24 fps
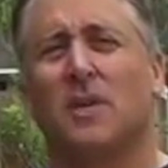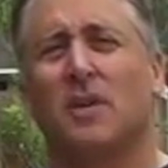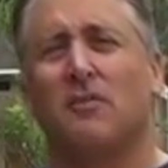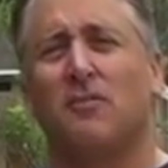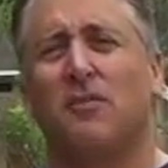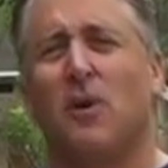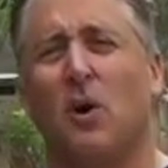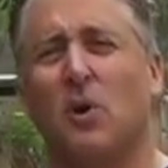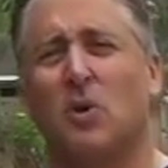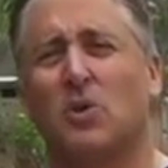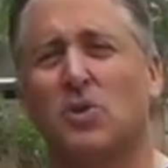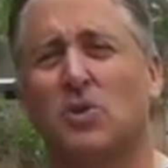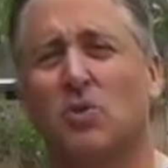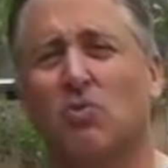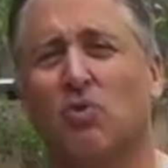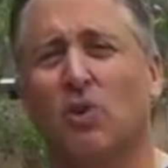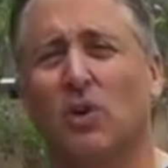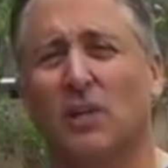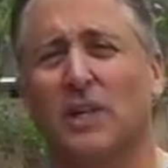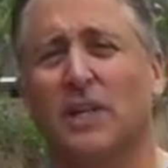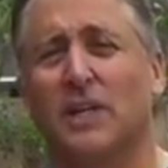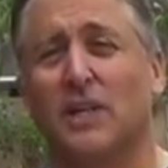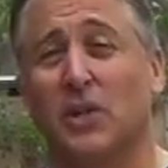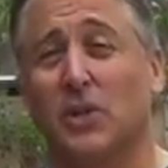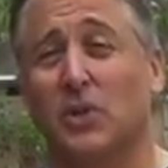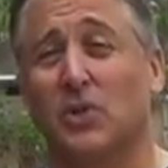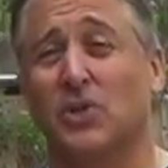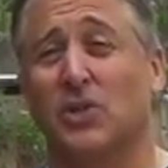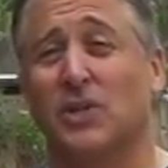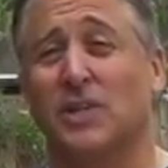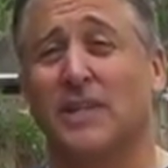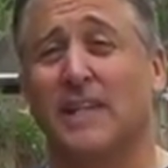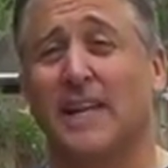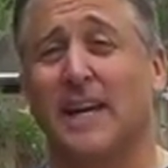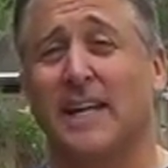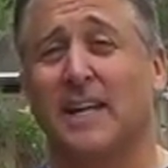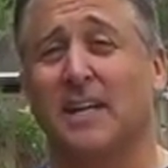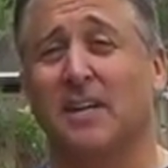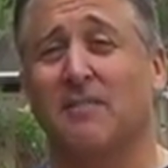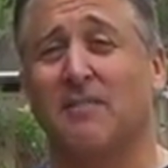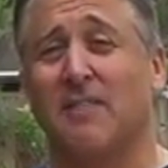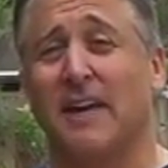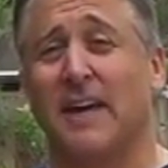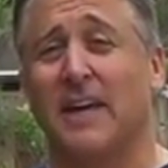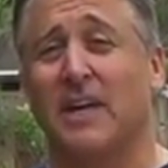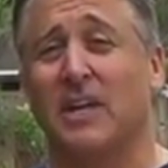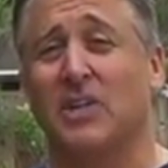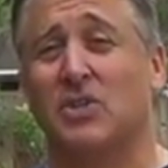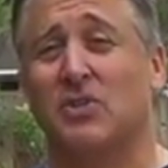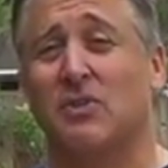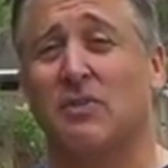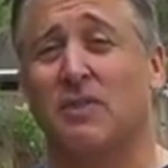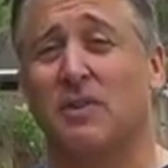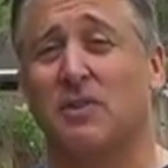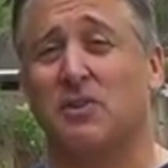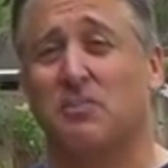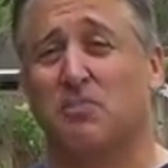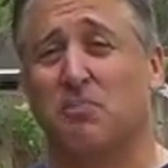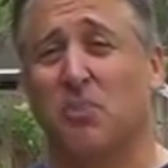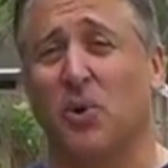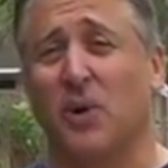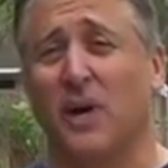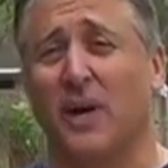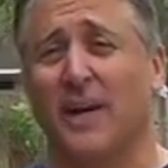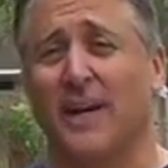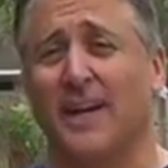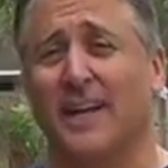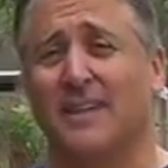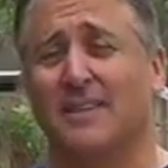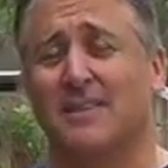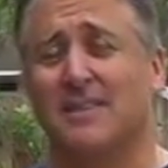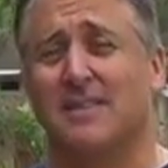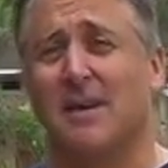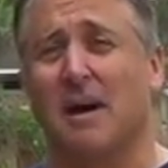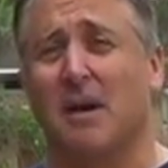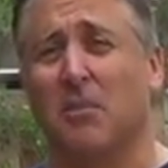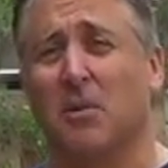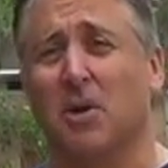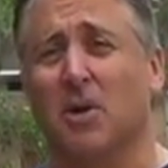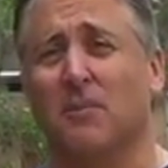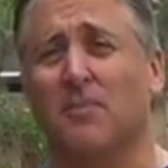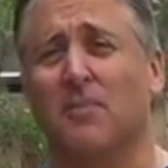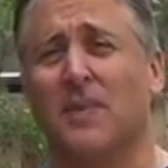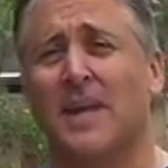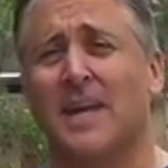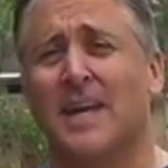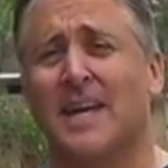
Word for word: folks really usually take advantage of the spring and summer,